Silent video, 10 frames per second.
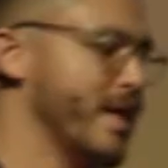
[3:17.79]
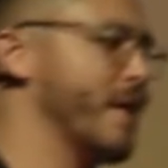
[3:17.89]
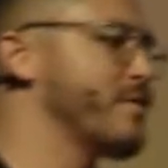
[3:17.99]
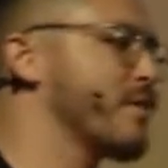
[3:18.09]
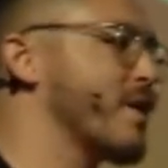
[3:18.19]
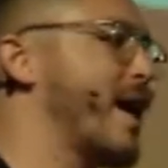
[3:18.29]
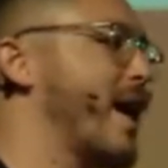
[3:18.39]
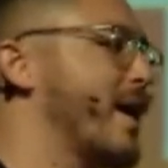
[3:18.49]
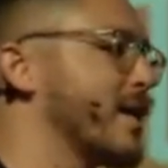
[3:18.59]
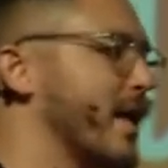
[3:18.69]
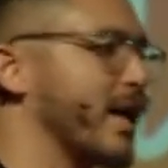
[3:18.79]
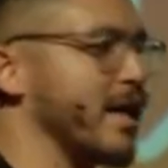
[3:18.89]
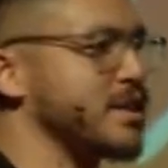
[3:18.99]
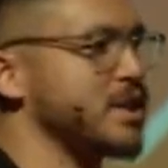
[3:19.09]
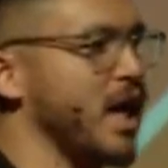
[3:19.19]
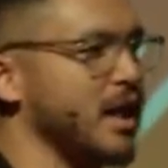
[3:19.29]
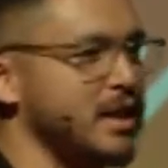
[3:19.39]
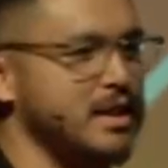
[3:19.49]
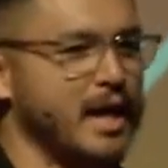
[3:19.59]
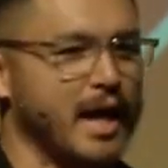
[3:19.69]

And I've never had like a solid